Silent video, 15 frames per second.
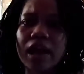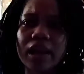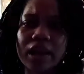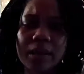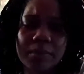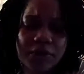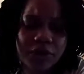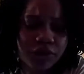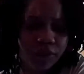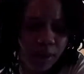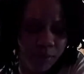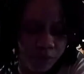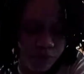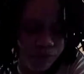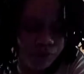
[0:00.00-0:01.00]
let me
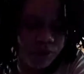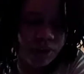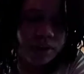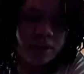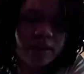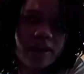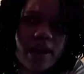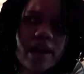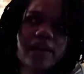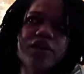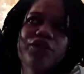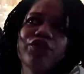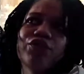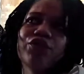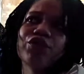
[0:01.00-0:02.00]
read like
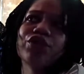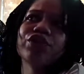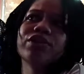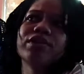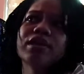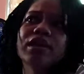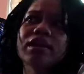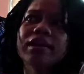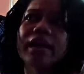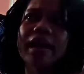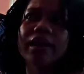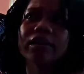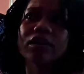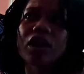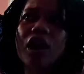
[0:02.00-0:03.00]
the first thing
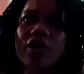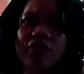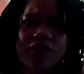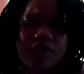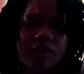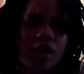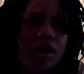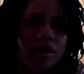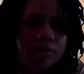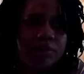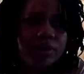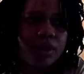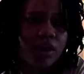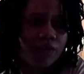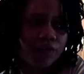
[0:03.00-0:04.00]
that caught
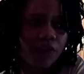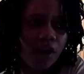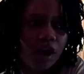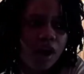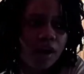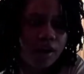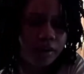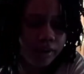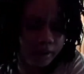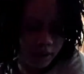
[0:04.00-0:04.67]
me off guard.